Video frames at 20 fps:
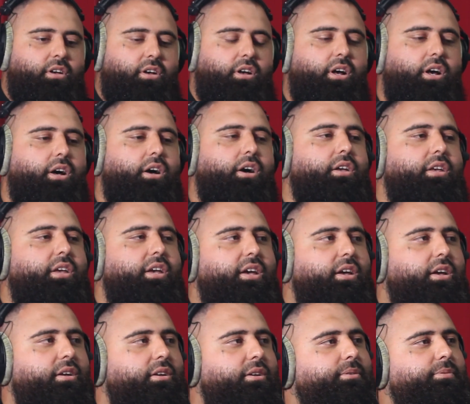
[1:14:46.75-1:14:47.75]

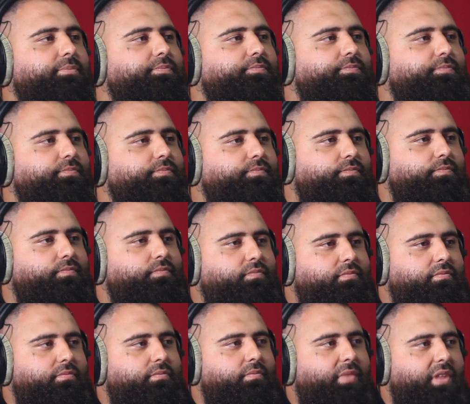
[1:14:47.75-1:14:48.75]
Yeah.
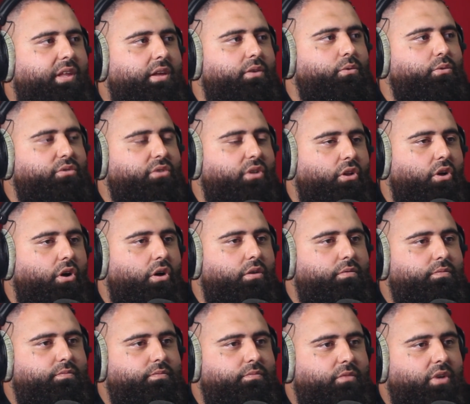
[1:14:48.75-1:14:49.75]
It was a lot.
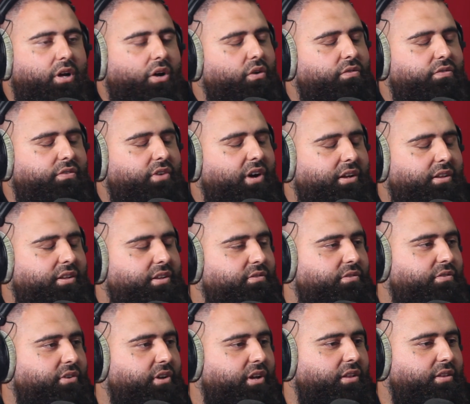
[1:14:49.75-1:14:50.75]
I'll fuck
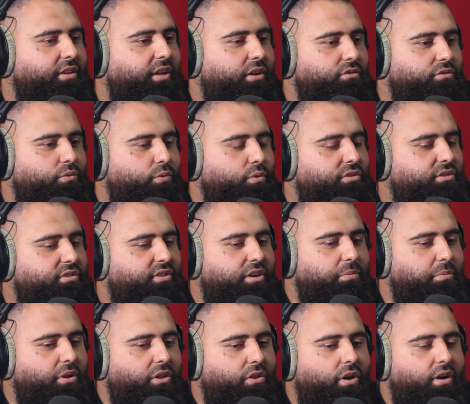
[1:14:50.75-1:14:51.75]
never forget that. It was the worst day
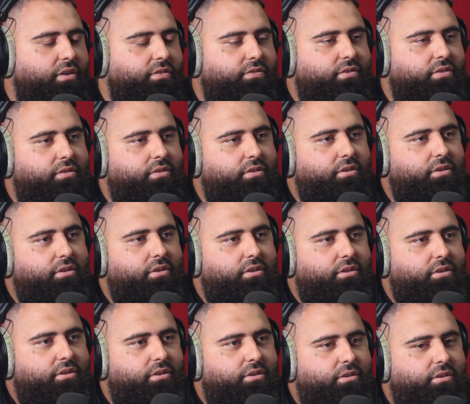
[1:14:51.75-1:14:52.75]
of my life.
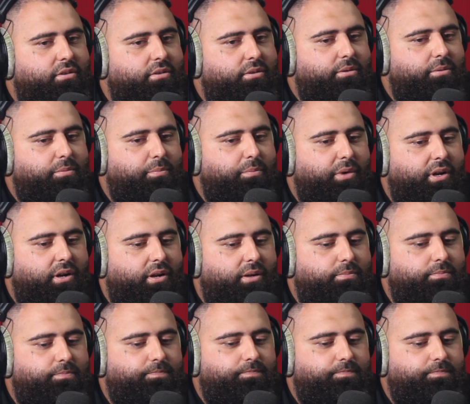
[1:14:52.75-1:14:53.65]
But,